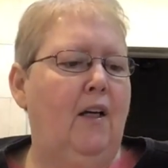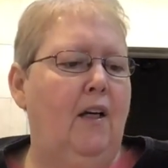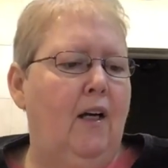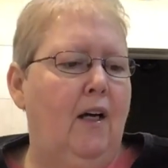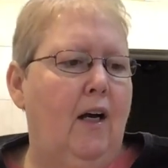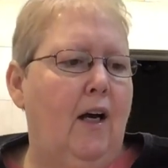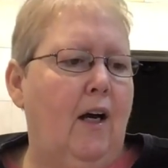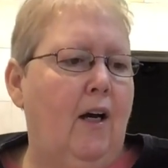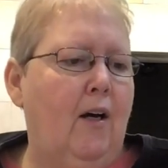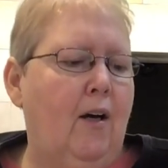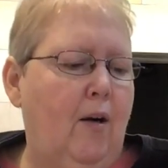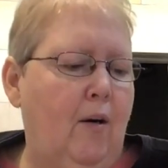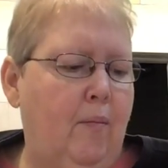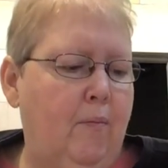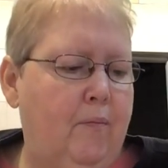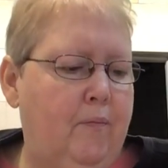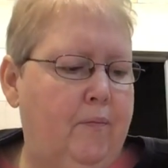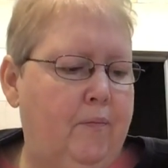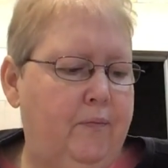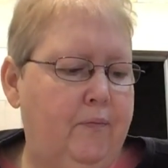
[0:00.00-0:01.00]

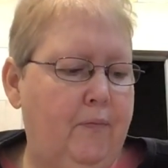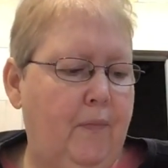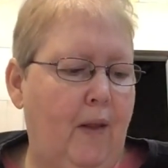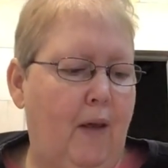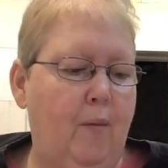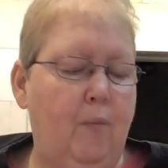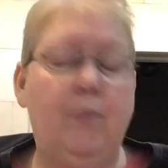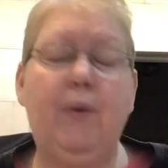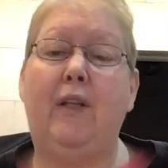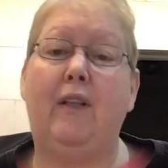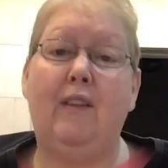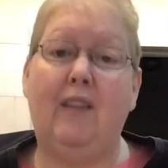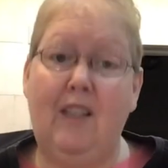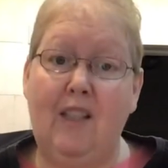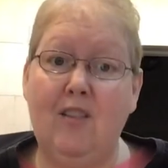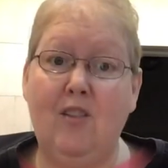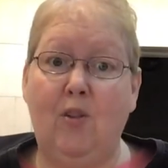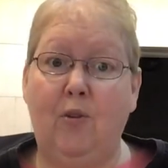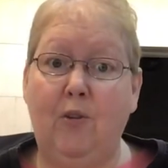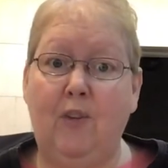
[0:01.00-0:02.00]
But
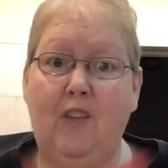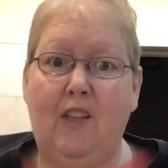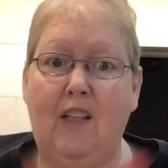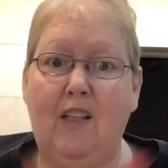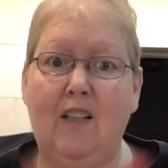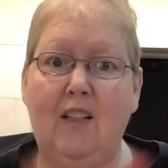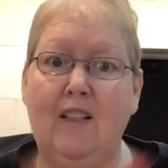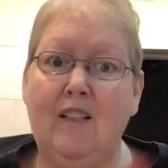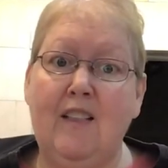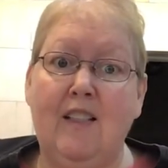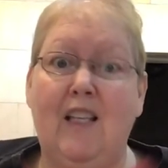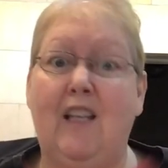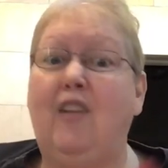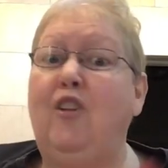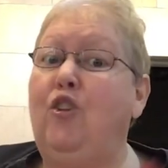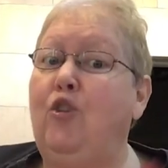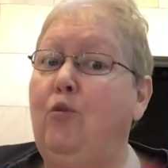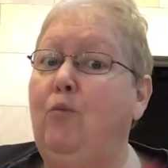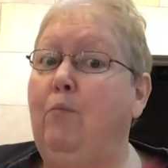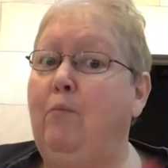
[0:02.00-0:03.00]
these are things that
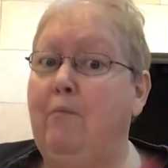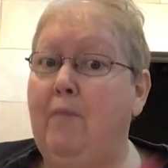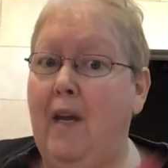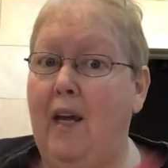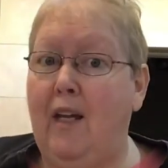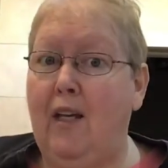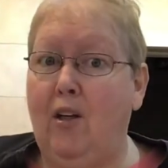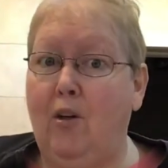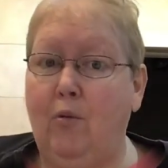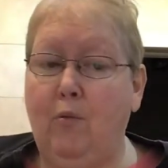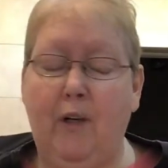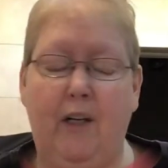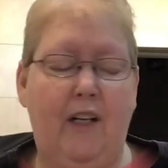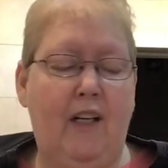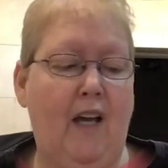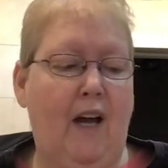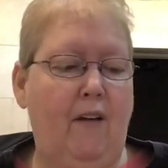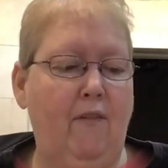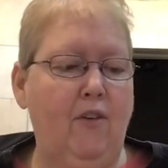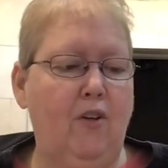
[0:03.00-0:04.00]
you may already
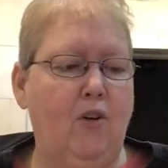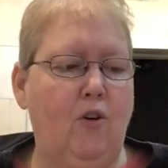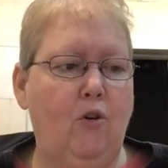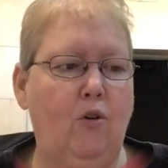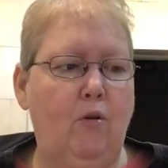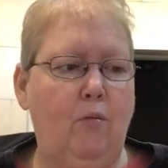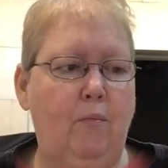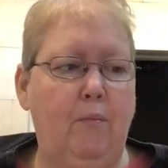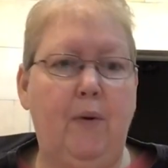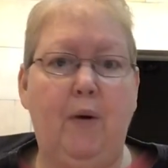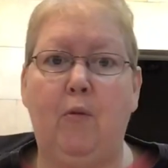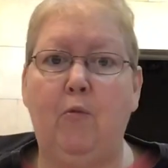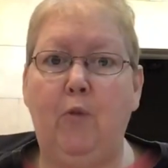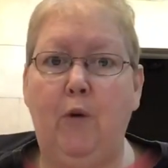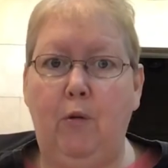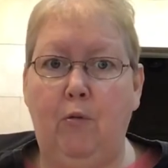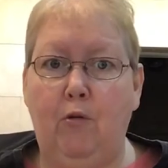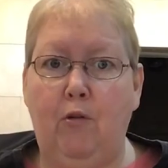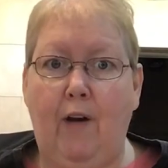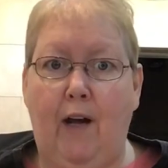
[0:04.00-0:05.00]
have at home, but
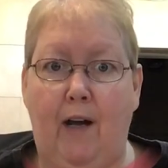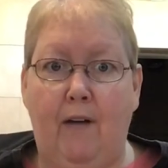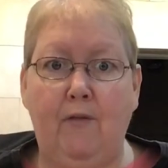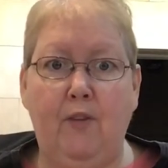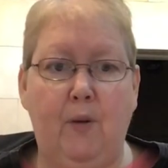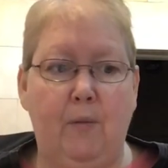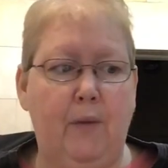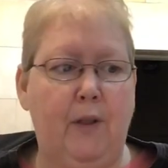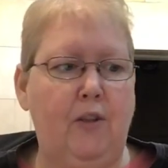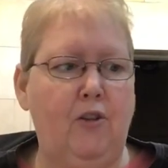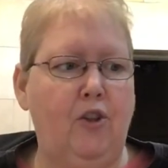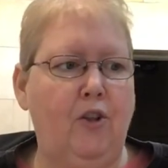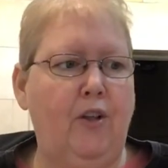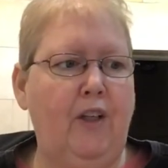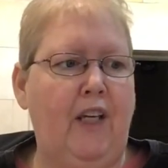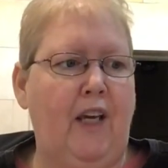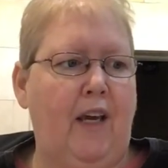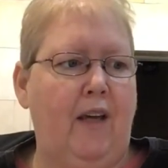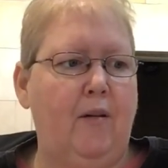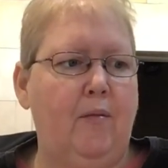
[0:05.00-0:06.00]
we will have them in your
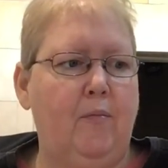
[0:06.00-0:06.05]
kit.